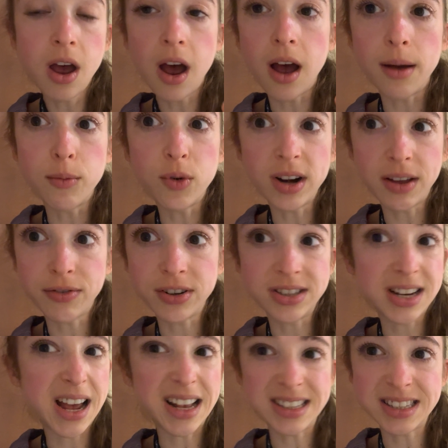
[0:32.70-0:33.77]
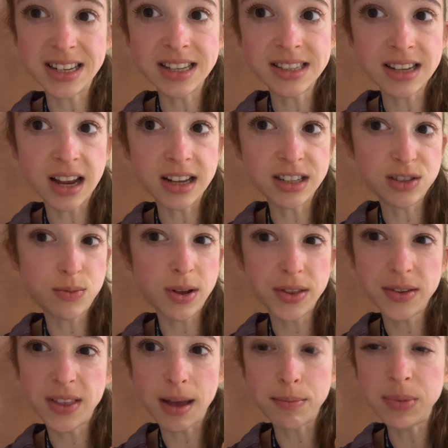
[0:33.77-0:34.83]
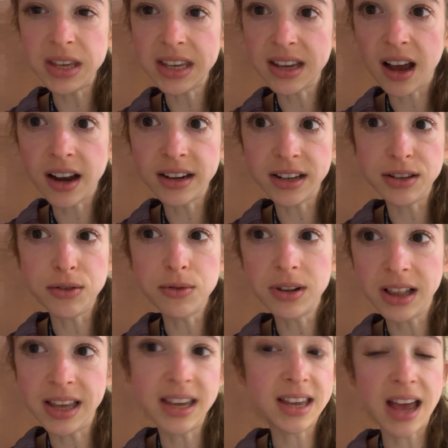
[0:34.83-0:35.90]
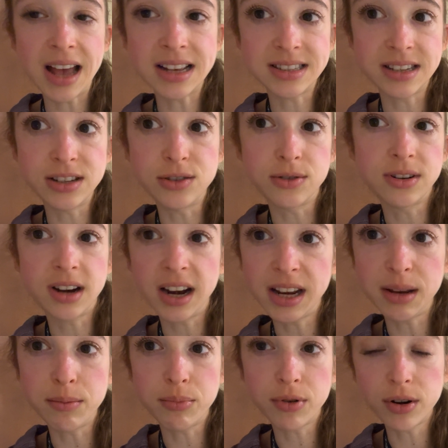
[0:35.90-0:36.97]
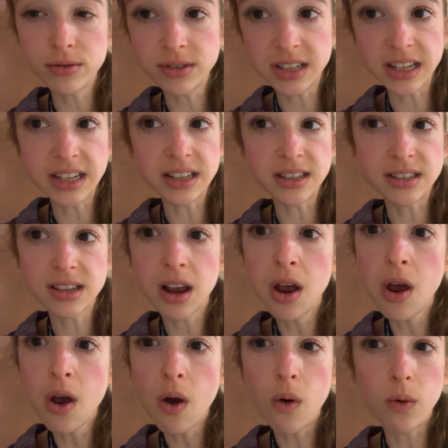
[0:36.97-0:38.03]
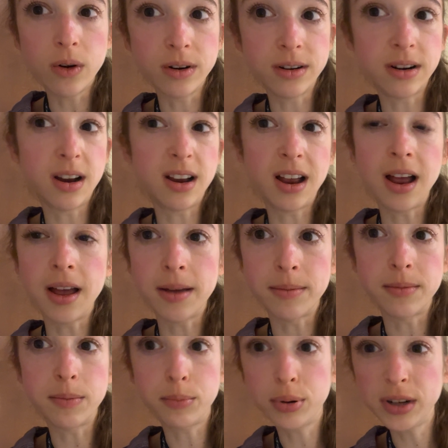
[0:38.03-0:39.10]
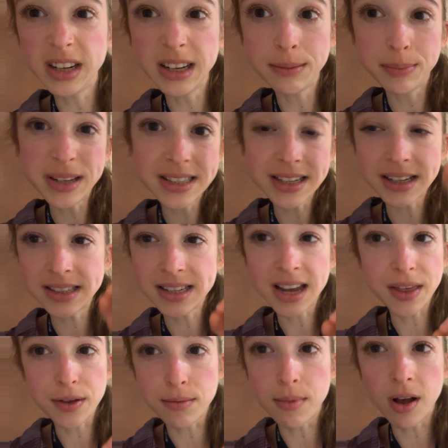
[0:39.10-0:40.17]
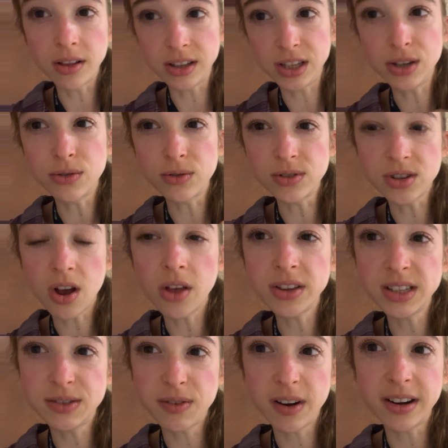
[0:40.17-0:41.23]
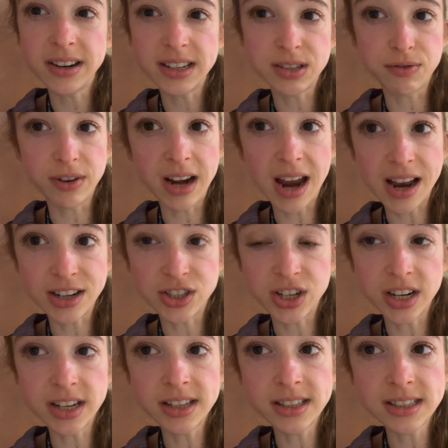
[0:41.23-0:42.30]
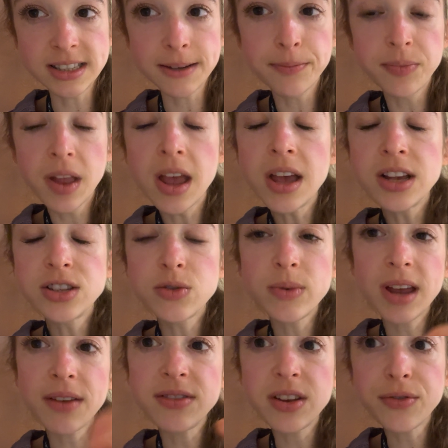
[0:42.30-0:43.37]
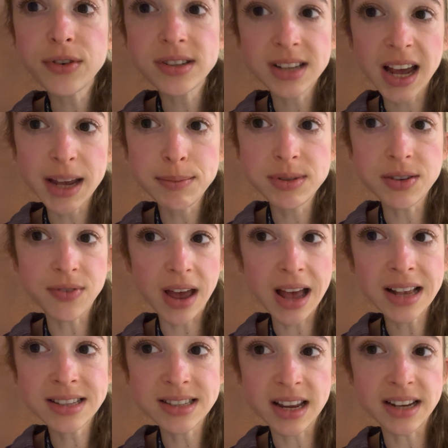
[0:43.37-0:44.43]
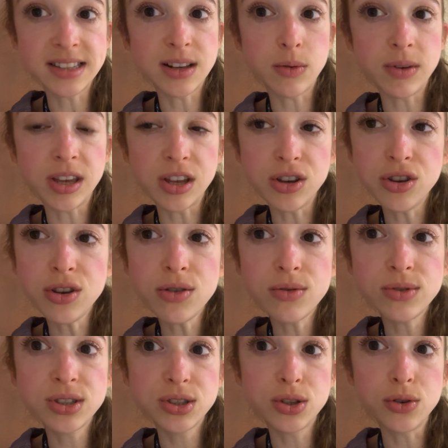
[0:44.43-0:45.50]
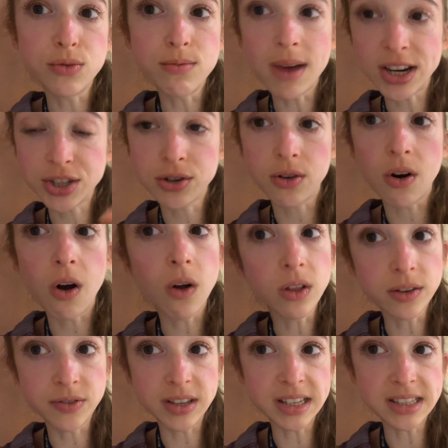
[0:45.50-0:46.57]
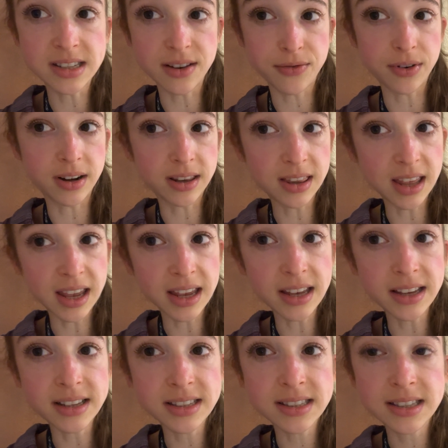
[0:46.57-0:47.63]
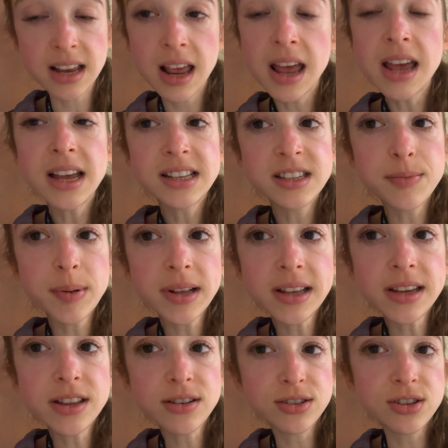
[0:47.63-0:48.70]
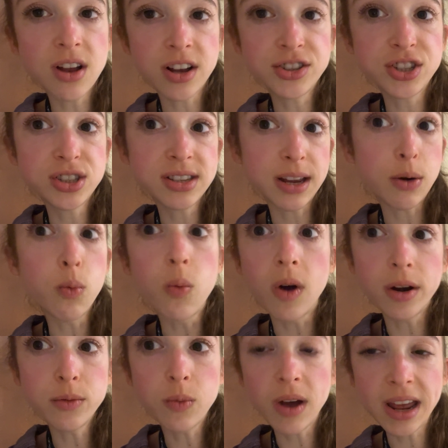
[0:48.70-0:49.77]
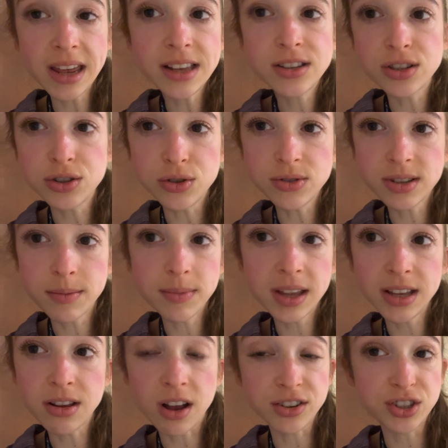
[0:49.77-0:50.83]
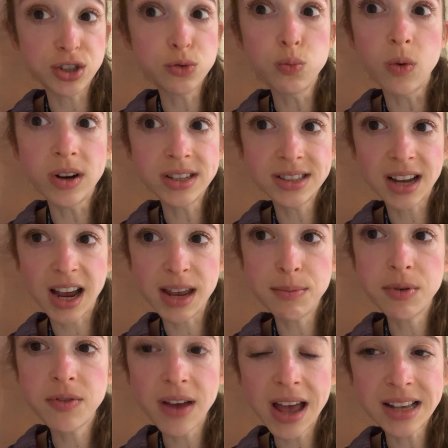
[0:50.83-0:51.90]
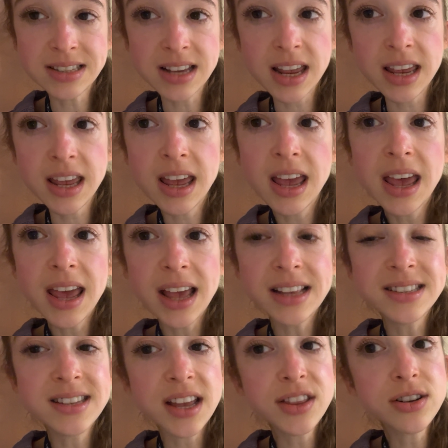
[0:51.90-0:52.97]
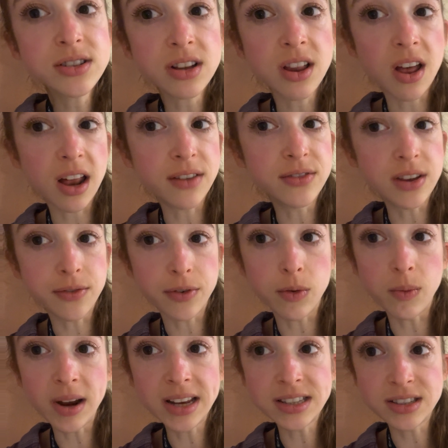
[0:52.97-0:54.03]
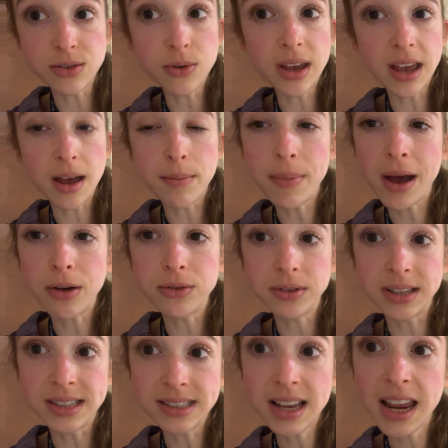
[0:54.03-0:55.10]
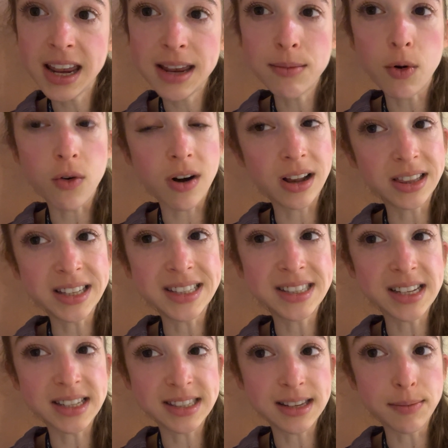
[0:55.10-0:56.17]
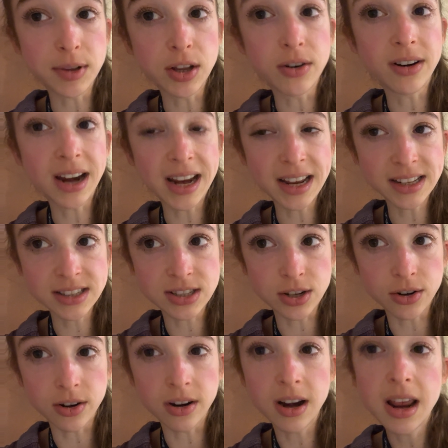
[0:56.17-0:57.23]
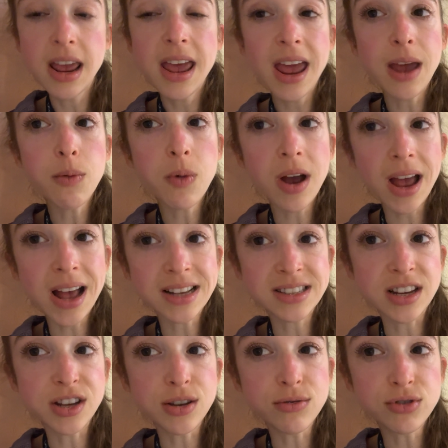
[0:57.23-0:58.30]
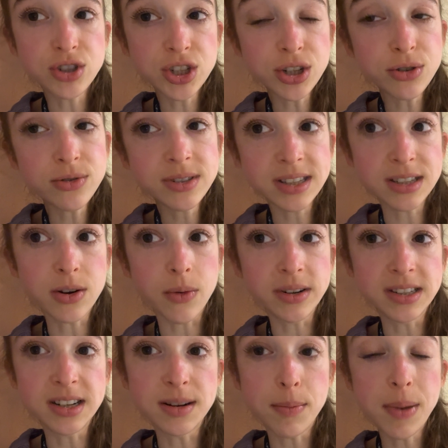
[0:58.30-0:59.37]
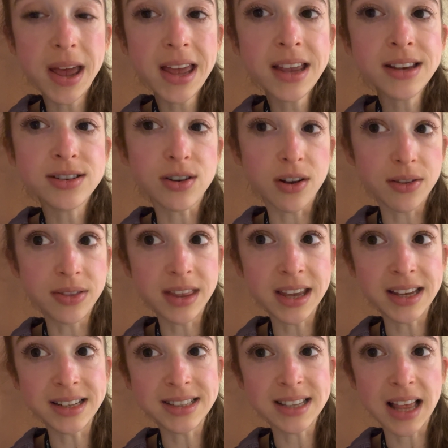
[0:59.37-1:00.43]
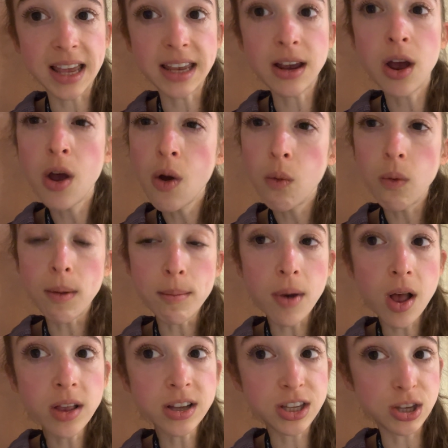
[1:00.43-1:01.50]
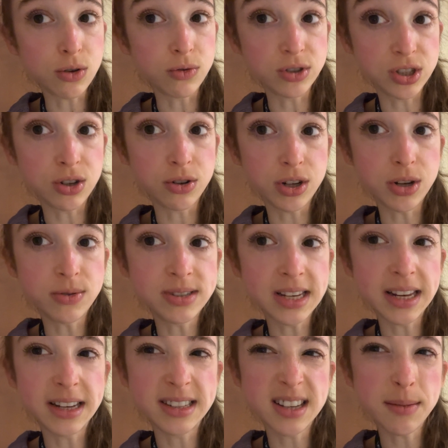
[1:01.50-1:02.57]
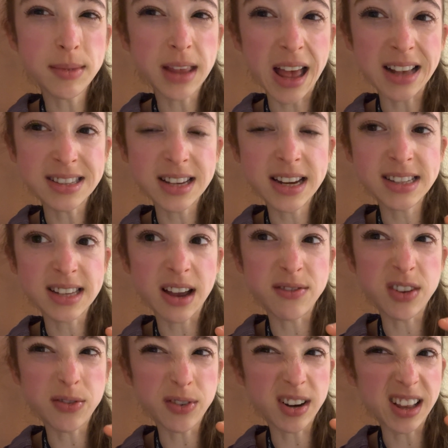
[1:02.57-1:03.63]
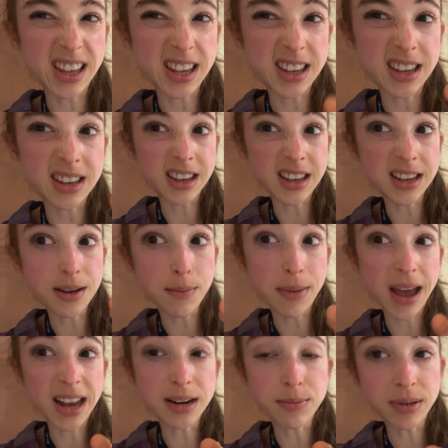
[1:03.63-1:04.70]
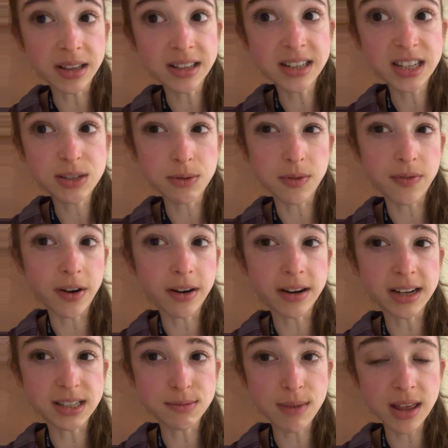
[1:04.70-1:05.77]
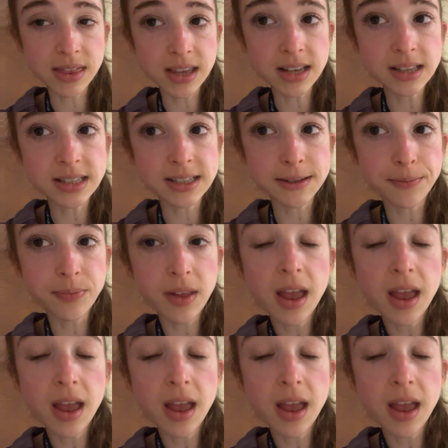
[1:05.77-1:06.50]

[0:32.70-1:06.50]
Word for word: um, whatever task it does, whether that be cutting nucleic acids or cutting proteins or um, putting piecing together molecules, all these various reactions. So we have different types of assays that we can use to measure all of these different things things. Typically, there's not just like one way to do something, not just one type of assay. Instead, there's a lot of different ways to get about the same or at least a similar answer. And what assay you choose is going to depend on things like what molecules you're using. Some assays have different like incompatibilities with various methods.